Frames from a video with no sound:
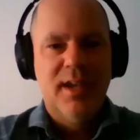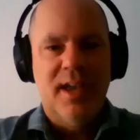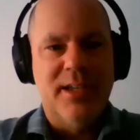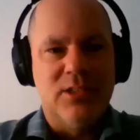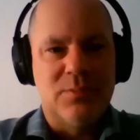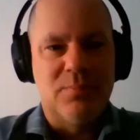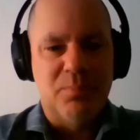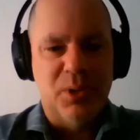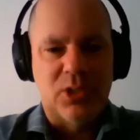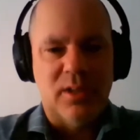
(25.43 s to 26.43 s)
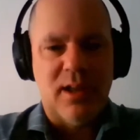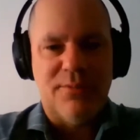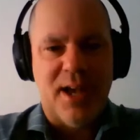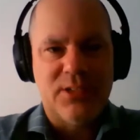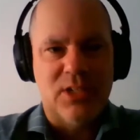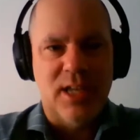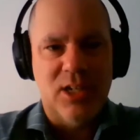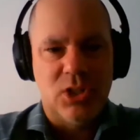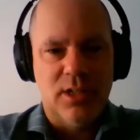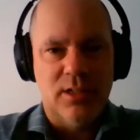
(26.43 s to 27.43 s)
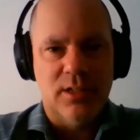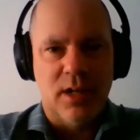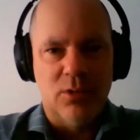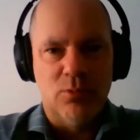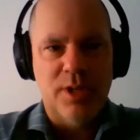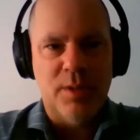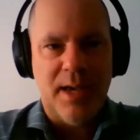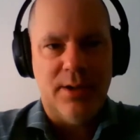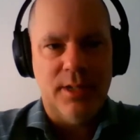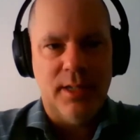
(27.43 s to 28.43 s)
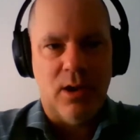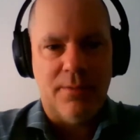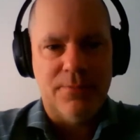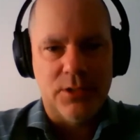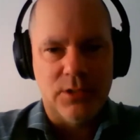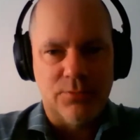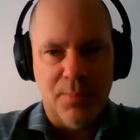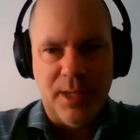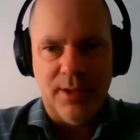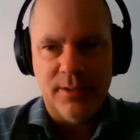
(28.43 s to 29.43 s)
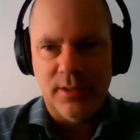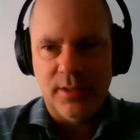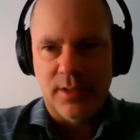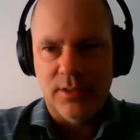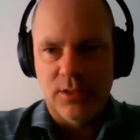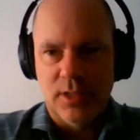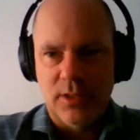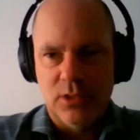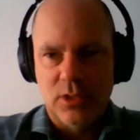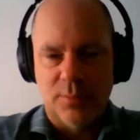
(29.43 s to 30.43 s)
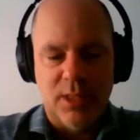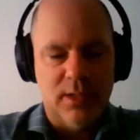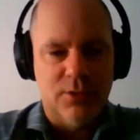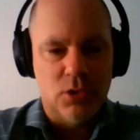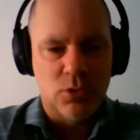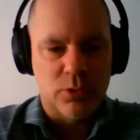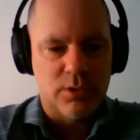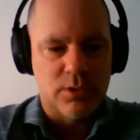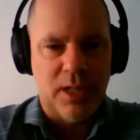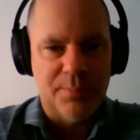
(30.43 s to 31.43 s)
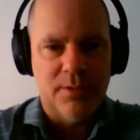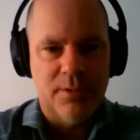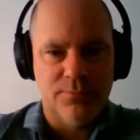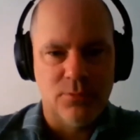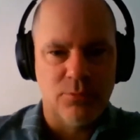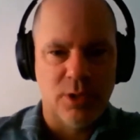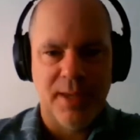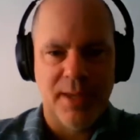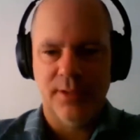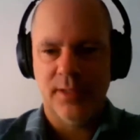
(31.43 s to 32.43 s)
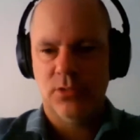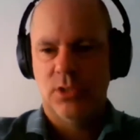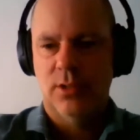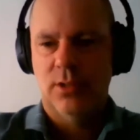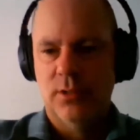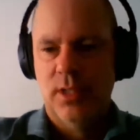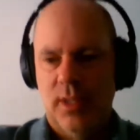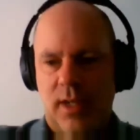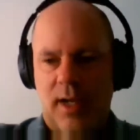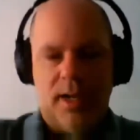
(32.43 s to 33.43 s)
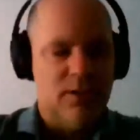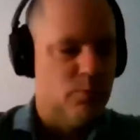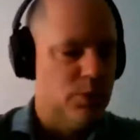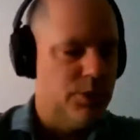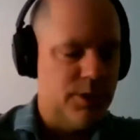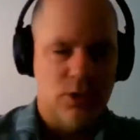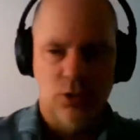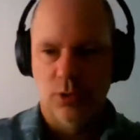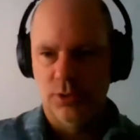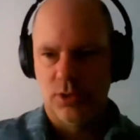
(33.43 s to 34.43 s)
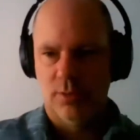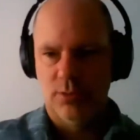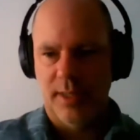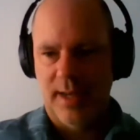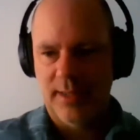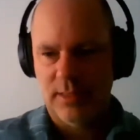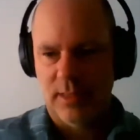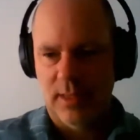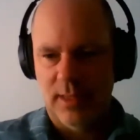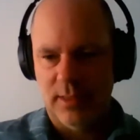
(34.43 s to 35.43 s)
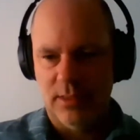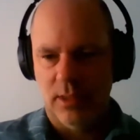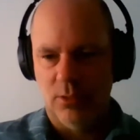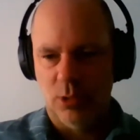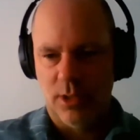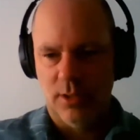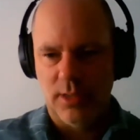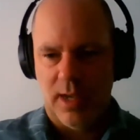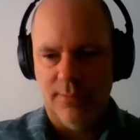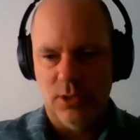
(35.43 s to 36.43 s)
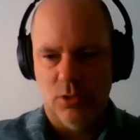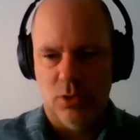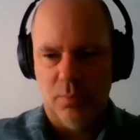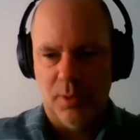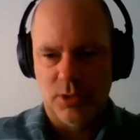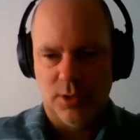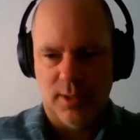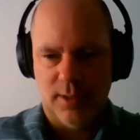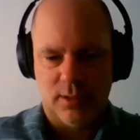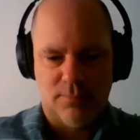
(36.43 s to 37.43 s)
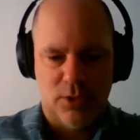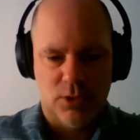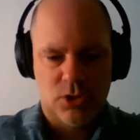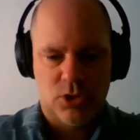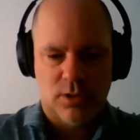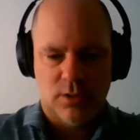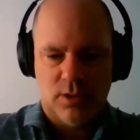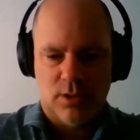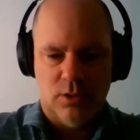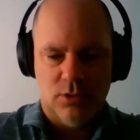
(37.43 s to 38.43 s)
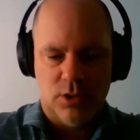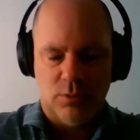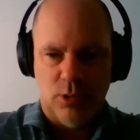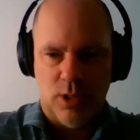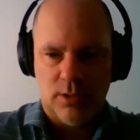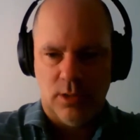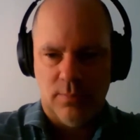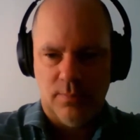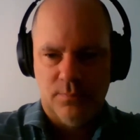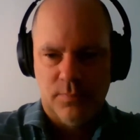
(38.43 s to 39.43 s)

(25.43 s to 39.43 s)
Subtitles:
has built a lot of fascination in rebounding, offensive rebounding, and some of the individual development of rebounding. So really cool in terms of that. And we're going to dive into a whole bunch of things. First, coaches, welcome.